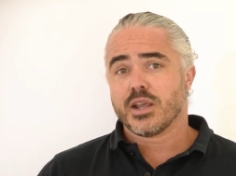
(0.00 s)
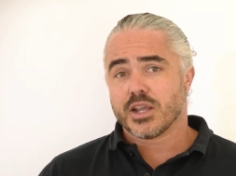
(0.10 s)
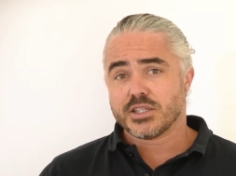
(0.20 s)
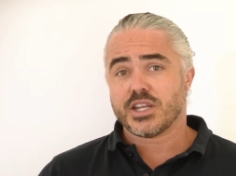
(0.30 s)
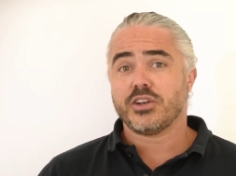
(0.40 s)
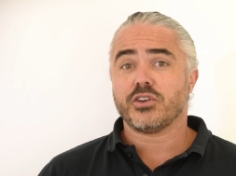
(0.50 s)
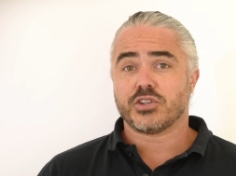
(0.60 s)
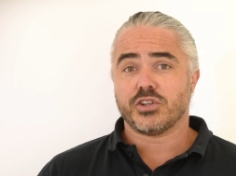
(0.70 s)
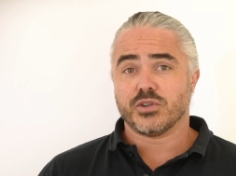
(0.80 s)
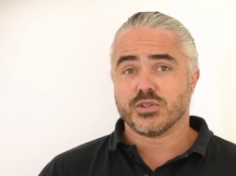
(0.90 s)
continue to
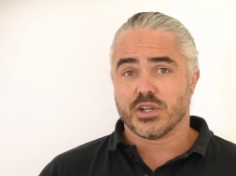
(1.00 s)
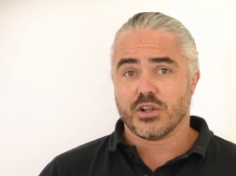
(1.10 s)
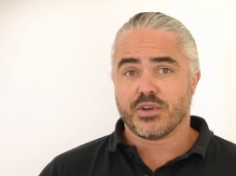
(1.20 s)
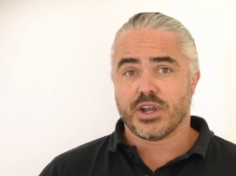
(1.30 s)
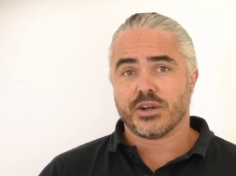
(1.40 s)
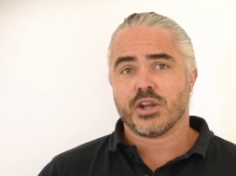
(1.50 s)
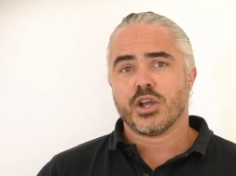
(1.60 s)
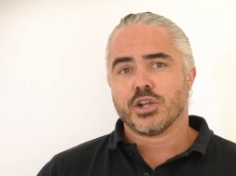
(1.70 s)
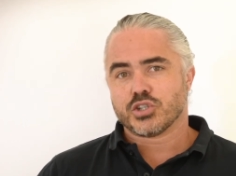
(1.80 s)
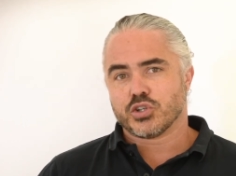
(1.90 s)
use Elevate
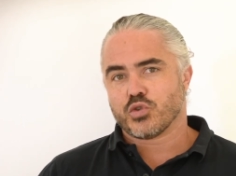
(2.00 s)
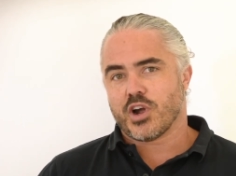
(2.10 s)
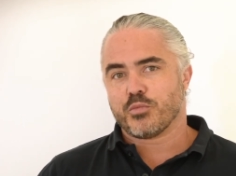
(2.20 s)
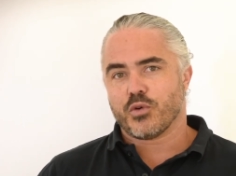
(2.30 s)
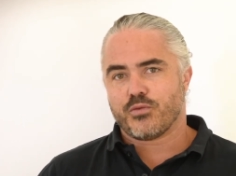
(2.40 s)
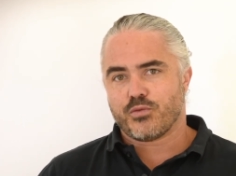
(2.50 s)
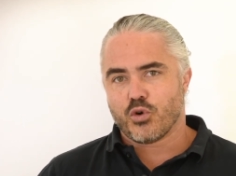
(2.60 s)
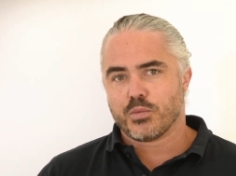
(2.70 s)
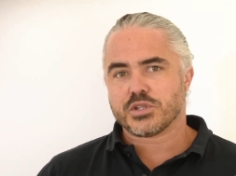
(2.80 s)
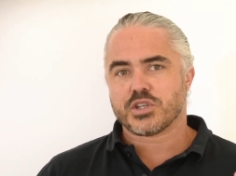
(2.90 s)
to drive
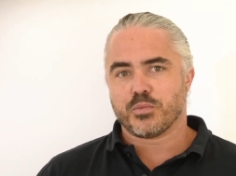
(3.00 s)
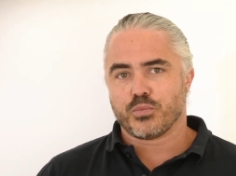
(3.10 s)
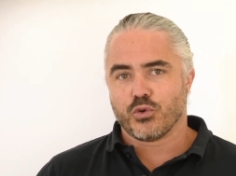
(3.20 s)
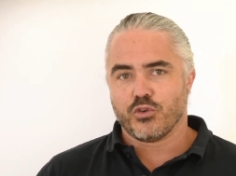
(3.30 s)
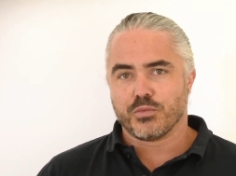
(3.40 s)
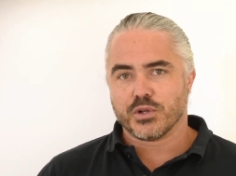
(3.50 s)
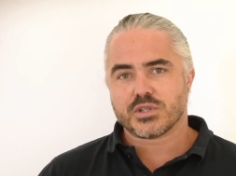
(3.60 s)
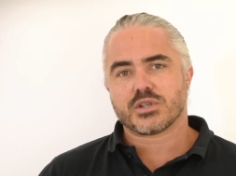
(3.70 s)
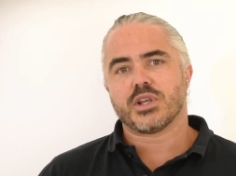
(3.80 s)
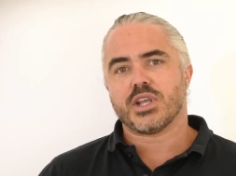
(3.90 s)
performance
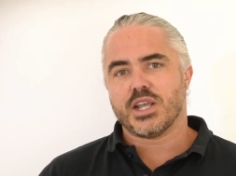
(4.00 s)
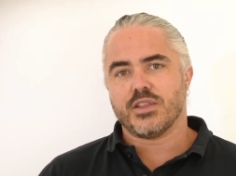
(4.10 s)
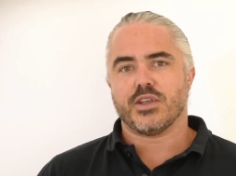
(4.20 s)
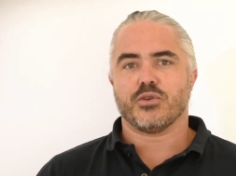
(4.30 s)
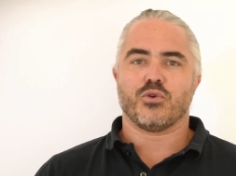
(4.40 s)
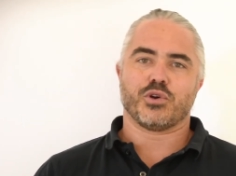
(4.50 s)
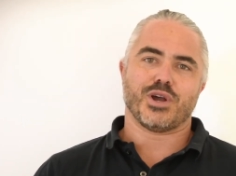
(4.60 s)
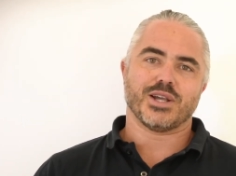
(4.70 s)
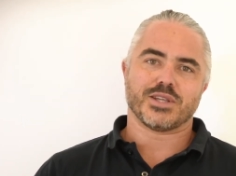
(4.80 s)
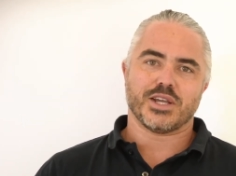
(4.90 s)
improvements in their
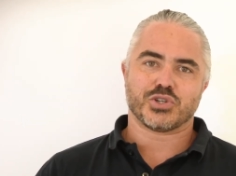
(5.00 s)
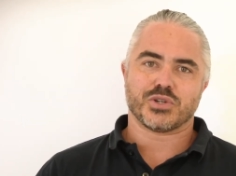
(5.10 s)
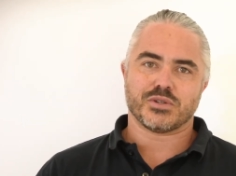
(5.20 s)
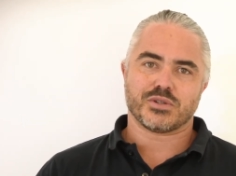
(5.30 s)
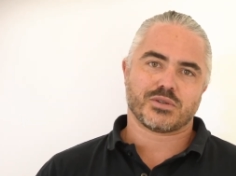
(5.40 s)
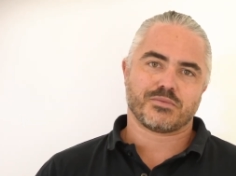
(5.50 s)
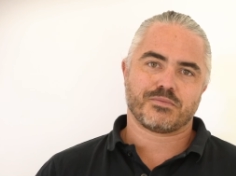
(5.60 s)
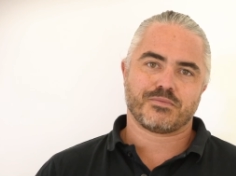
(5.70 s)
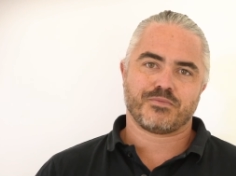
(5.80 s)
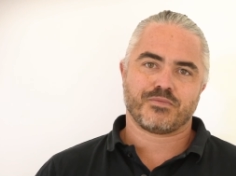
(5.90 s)
organisations.
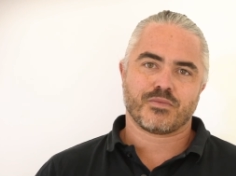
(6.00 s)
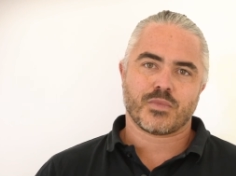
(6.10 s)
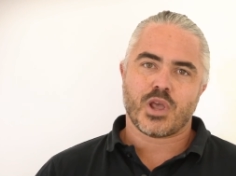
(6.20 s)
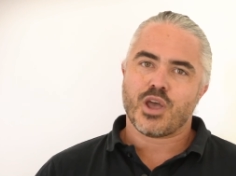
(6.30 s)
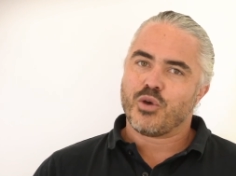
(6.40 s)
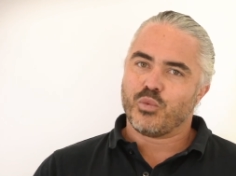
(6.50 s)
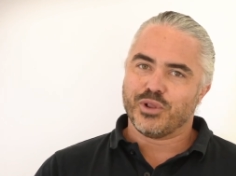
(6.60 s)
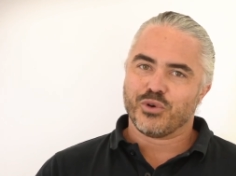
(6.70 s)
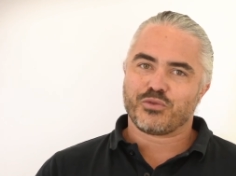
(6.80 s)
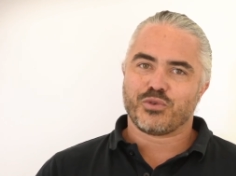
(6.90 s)
We
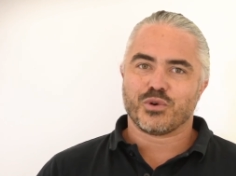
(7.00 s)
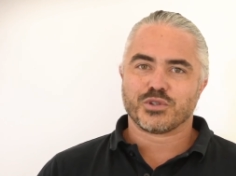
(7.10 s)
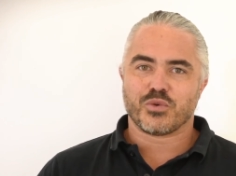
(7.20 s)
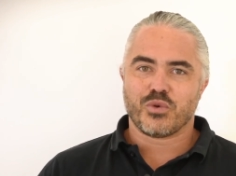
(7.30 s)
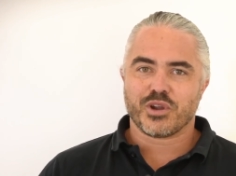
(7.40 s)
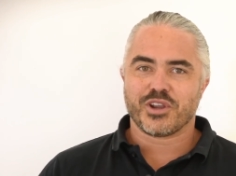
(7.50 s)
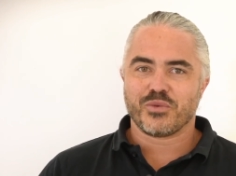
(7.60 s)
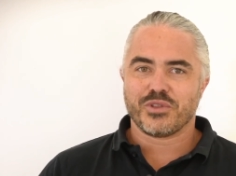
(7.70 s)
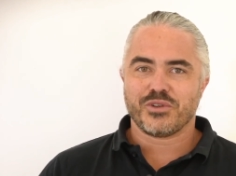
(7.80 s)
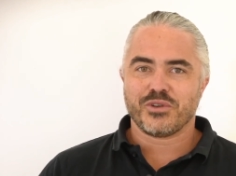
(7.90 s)
look forward to working
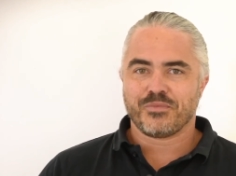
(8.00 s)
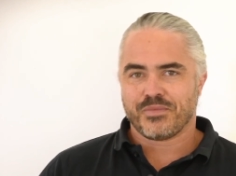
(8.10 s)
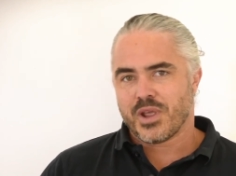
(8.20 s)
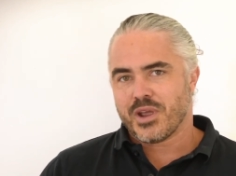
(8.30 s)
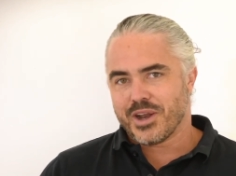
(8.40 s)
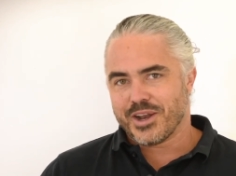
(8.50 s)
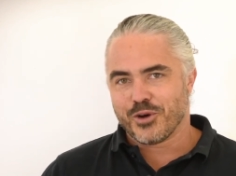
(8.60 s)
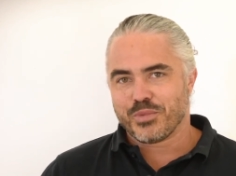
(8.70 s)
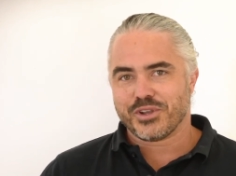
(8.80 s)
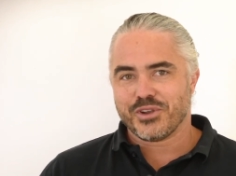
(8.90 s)
with you and
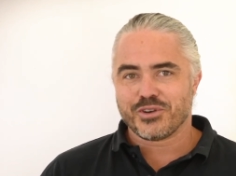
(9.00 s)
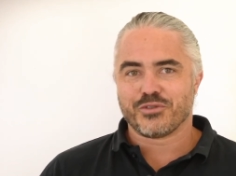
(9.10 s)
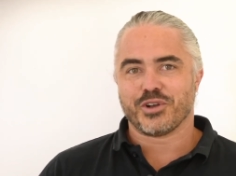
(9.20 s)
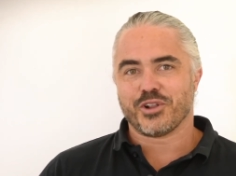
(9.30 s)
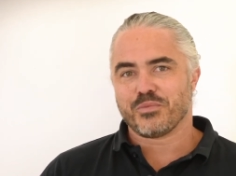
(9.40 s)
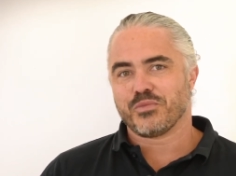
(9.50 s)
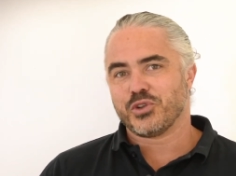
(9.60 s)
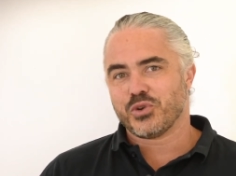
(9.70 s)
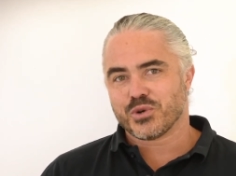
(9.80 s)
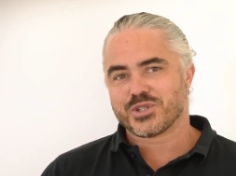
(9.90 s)
helping you develop
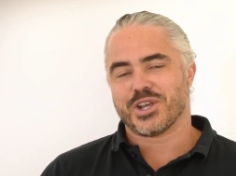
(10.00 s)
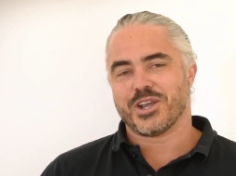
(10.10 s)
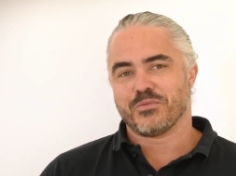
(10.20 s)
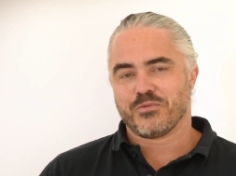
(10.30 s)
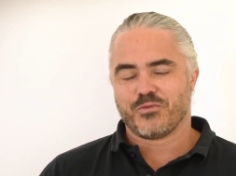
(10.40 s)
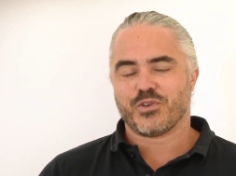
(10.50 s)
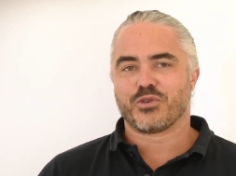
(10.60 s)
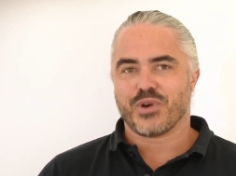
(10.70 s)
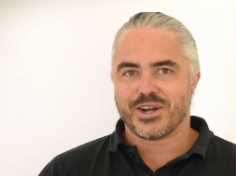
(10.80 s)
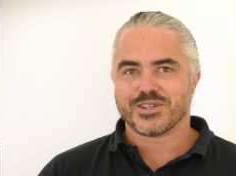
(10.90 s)
your team for
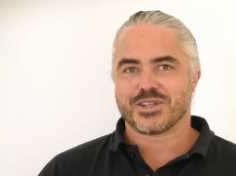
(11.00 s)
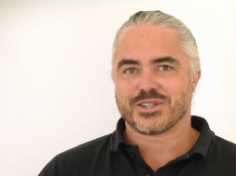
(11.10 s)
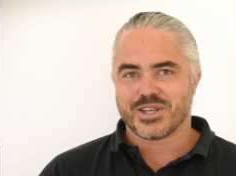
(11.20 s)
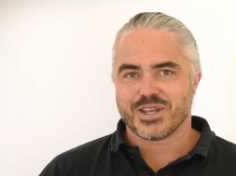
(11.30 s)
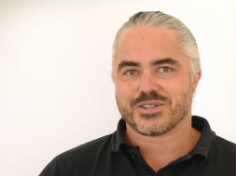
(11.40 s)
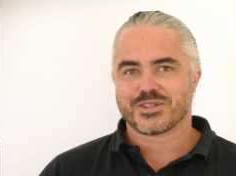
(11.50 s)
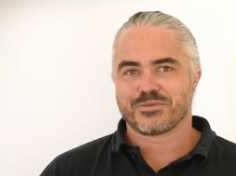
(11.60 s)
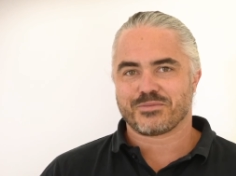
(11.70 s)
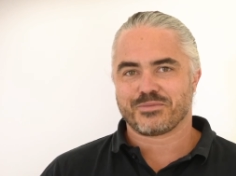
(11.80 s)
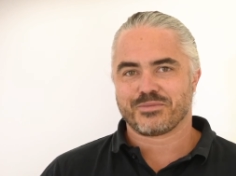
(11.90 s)
greater success.